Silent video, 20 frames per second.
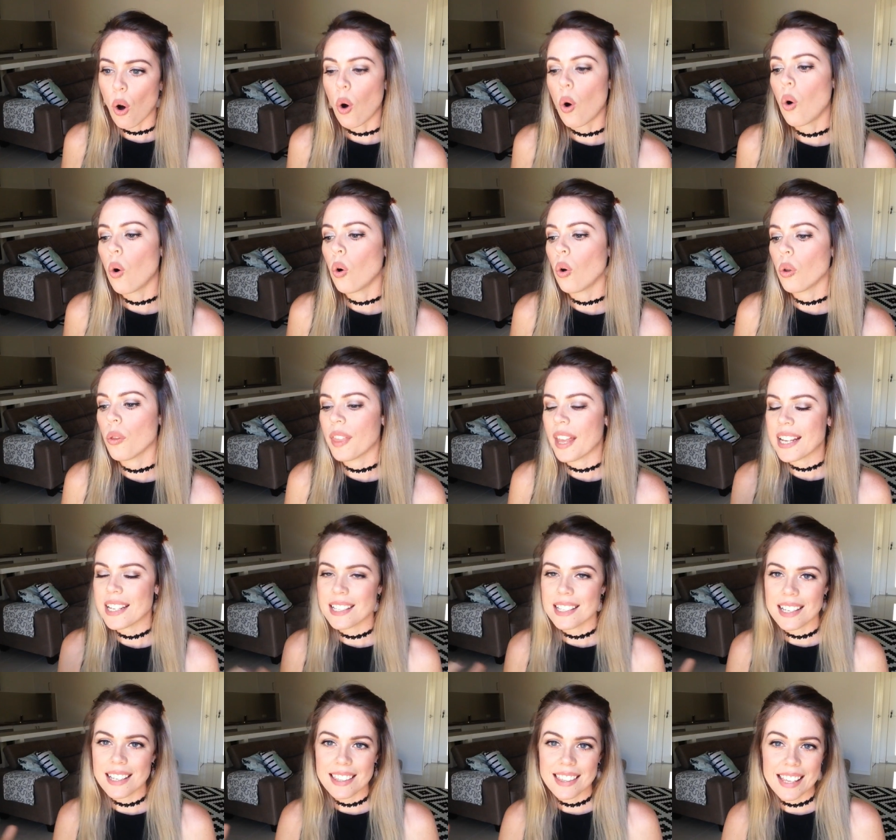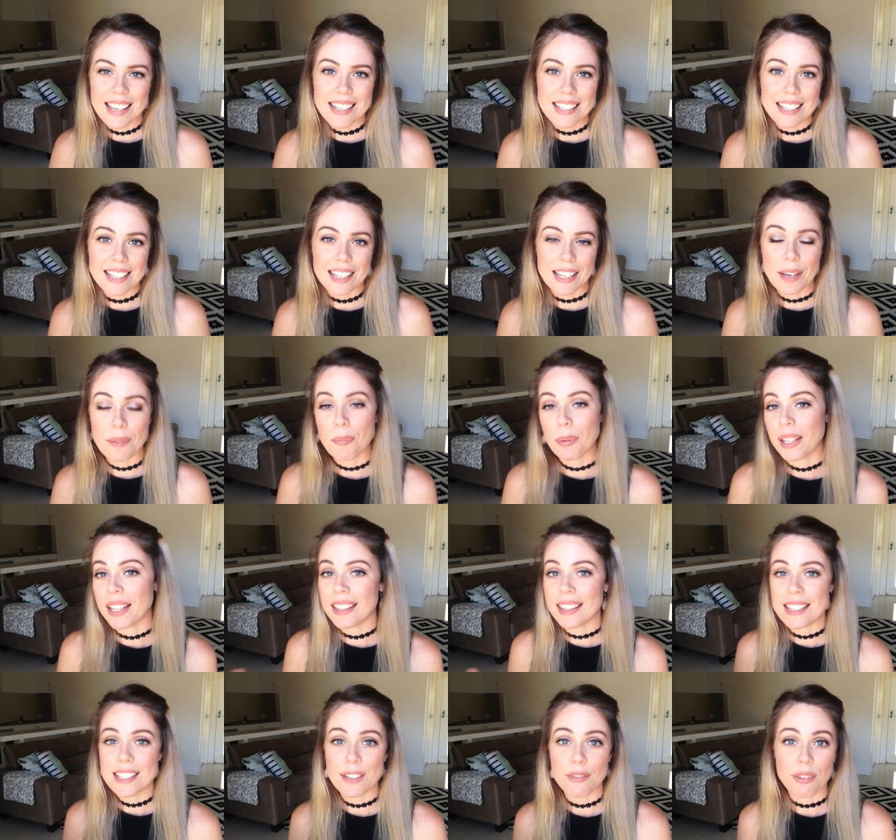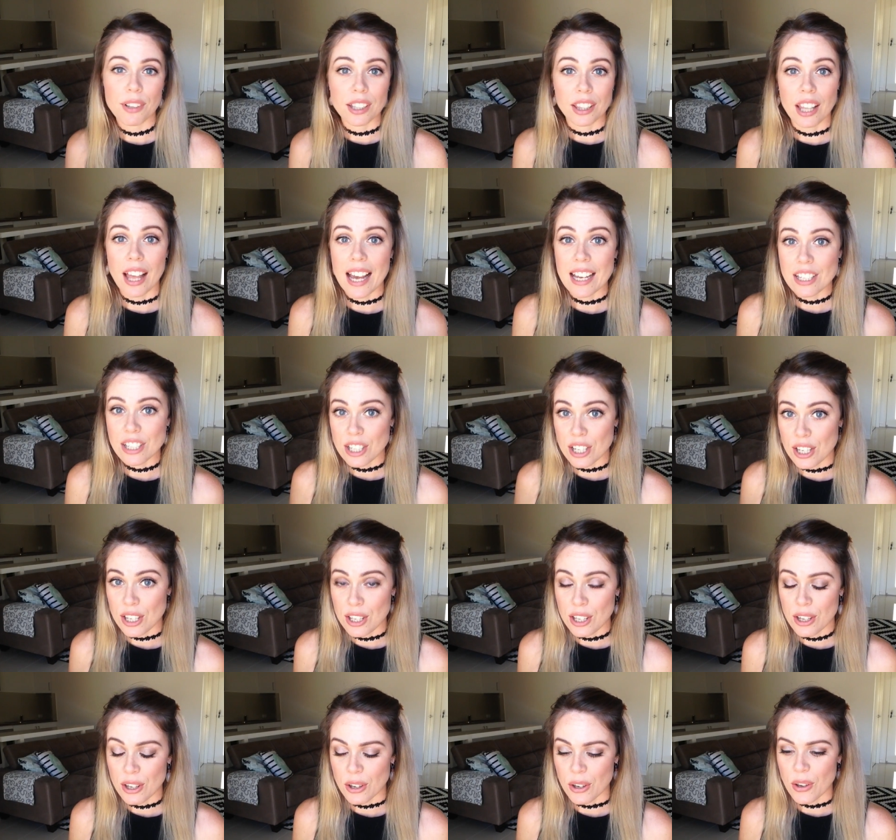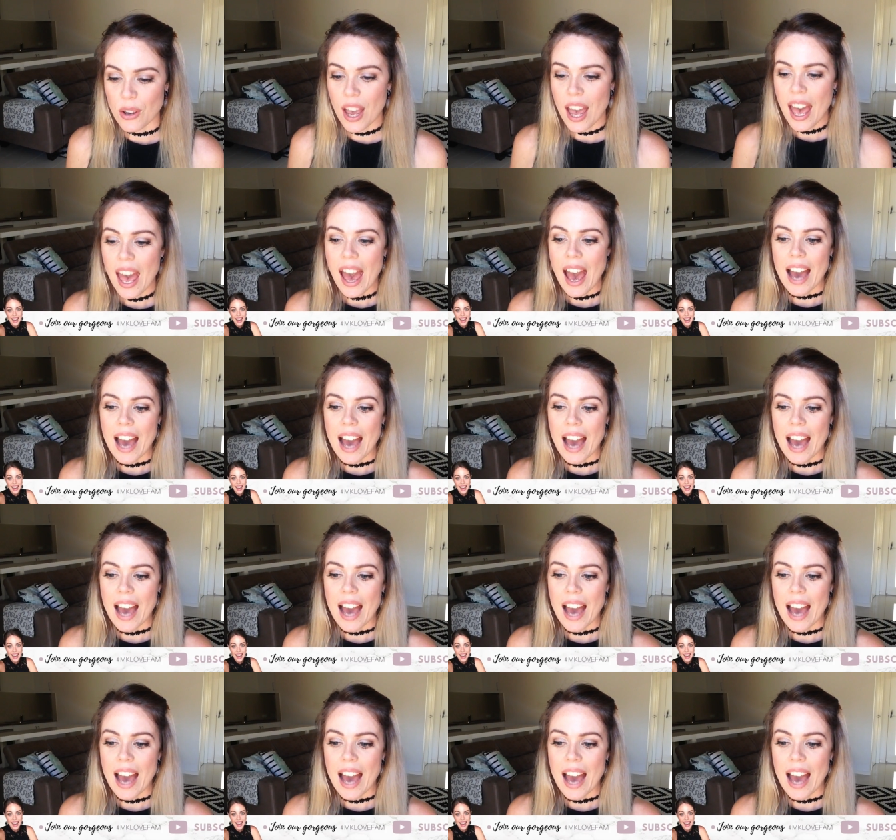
or they see things in a completely different light to you.